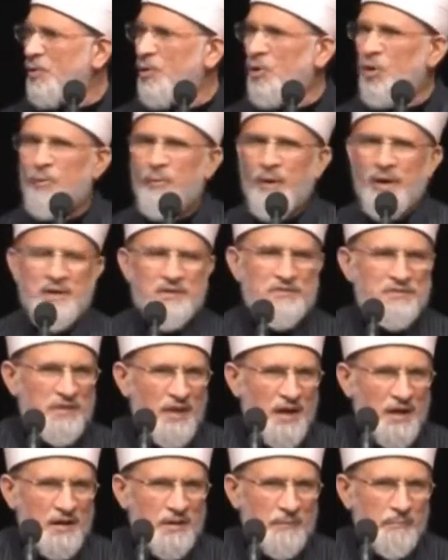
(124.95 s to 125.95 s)
O my
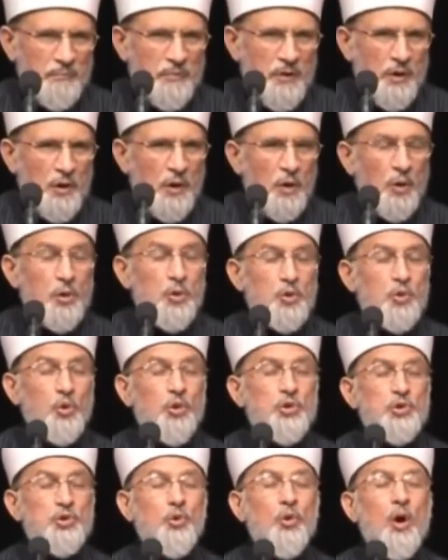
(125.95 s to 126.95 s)
son,
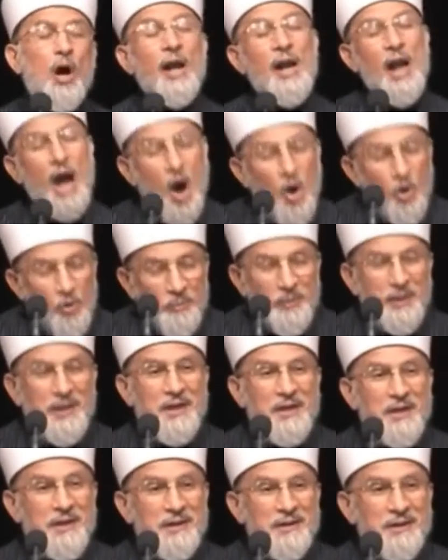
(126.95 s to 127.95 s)
do you allow
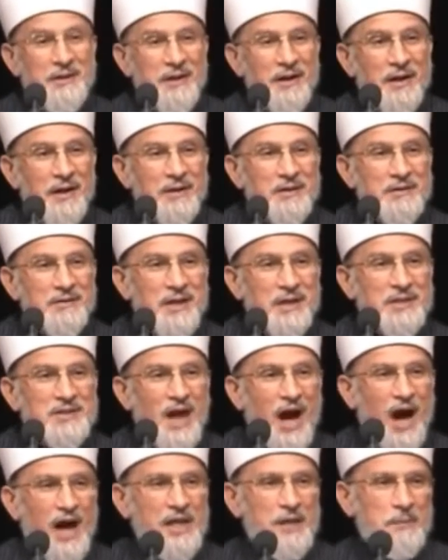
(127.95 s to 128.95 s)
me that
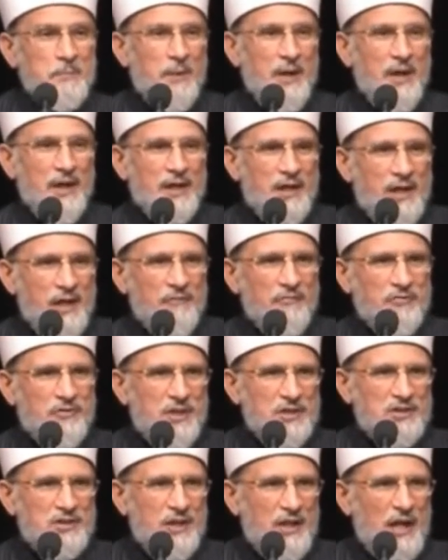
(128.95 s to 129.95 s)
I may give
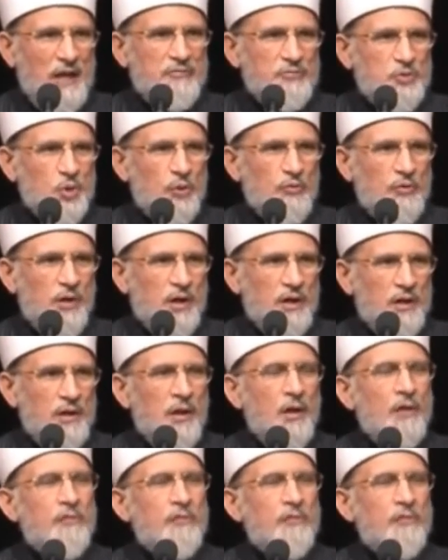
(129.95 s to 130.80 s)
this leftover